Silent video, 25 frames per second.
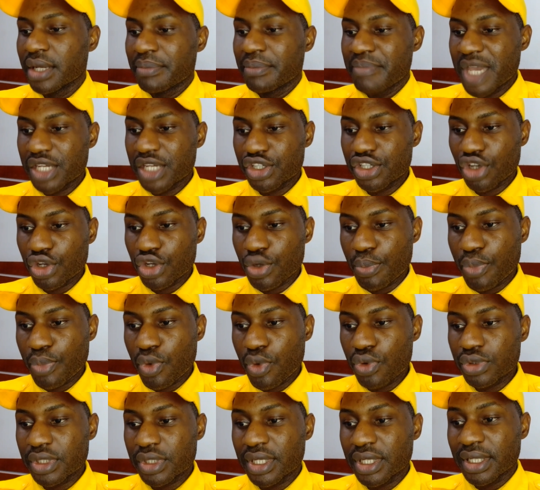make sure you
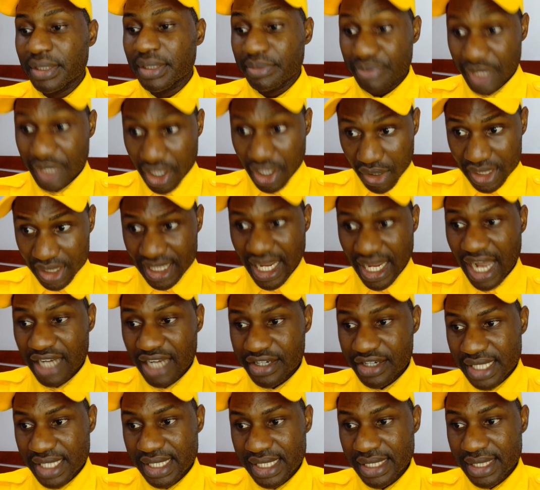put, because the
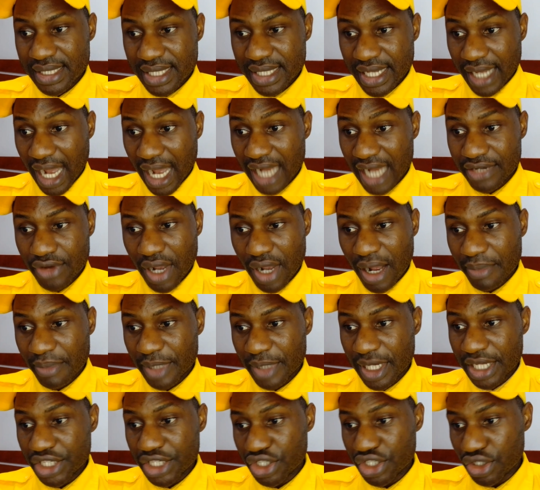address is there, add your
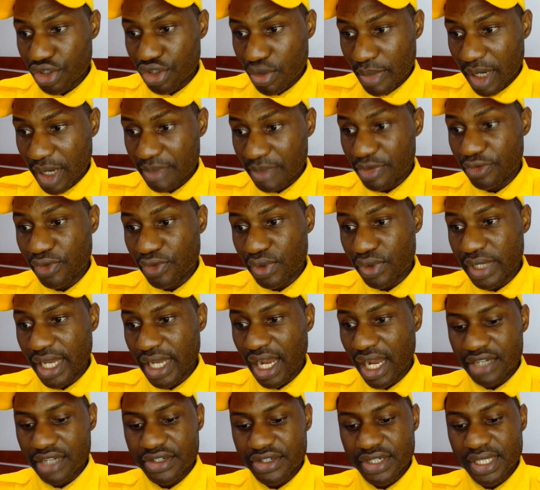application number before
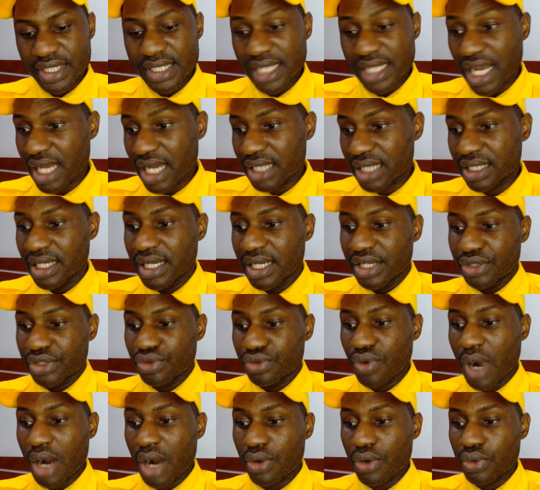the address and
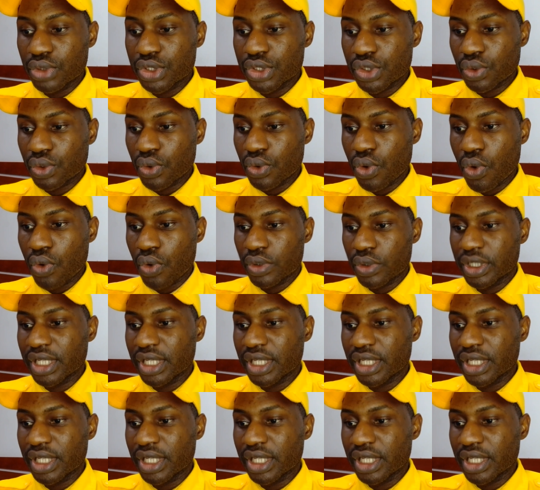you are good to go.